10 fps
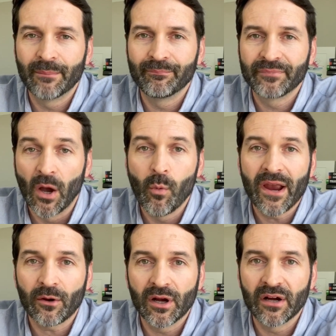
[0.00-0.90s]

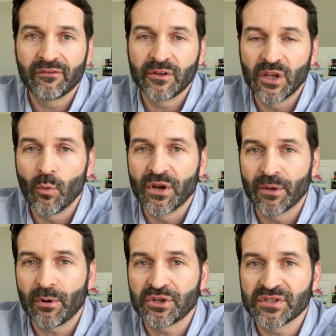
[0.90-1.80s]
aware of, when
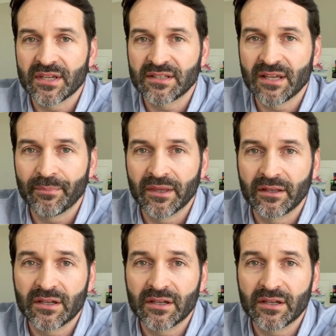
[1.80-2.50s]
you're purchasing something,